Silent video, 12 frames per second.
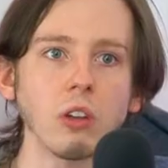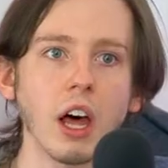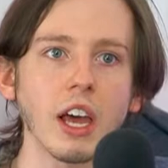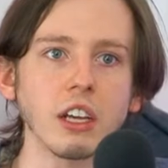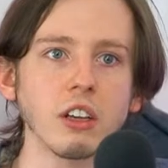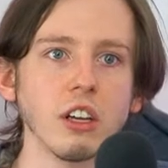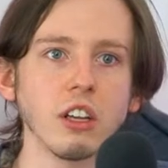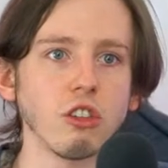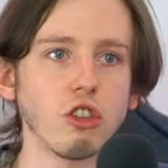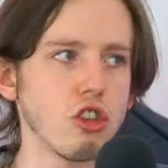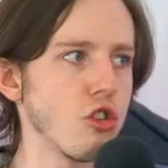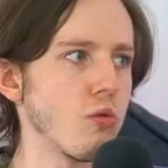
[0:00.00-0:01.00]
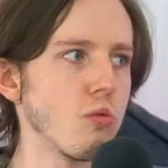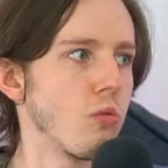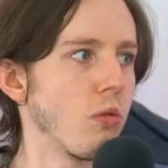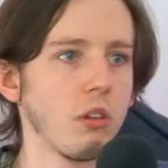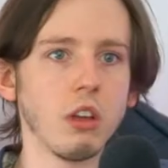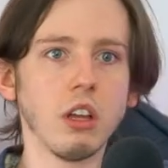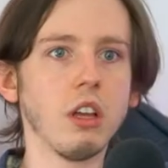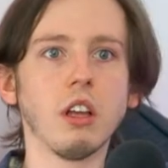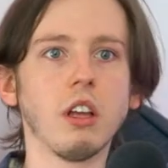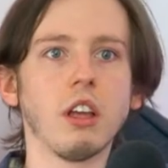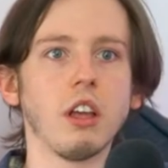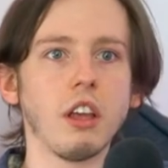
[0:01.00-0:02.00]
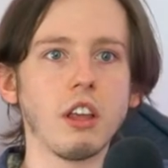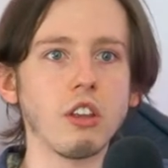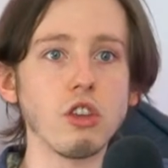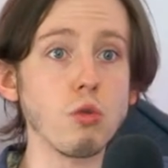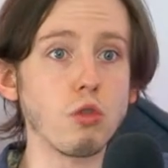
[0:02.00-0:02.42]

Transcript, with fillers: Like, do you you